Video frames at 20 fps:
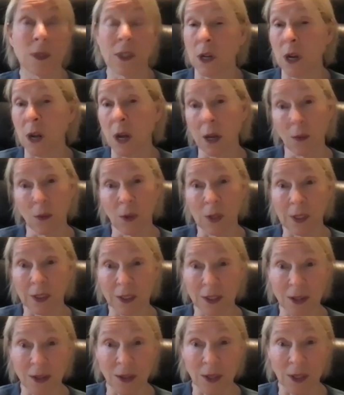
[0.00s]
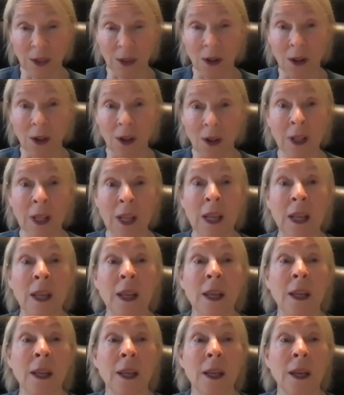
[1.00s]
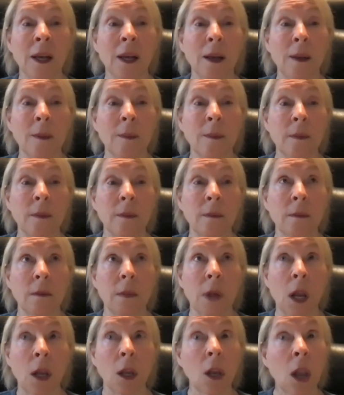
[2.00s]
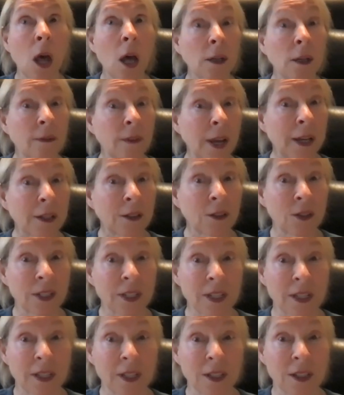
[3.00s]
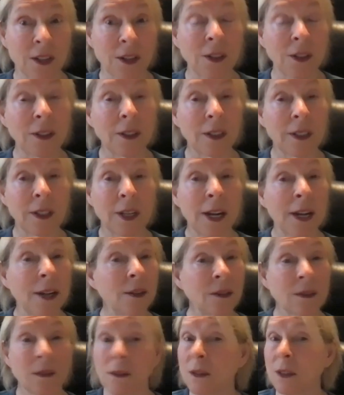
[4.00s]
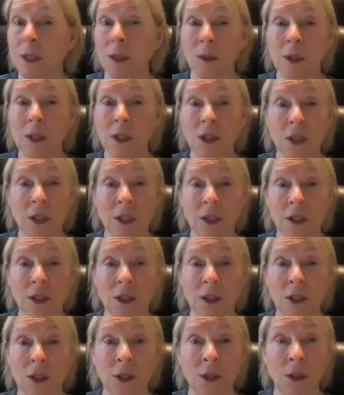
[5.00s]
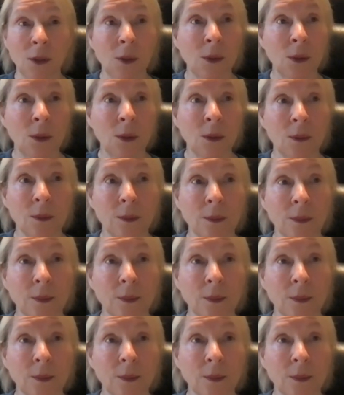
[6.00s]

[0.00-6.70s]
was not well known at all. A lot of actresses turned it down. It was just too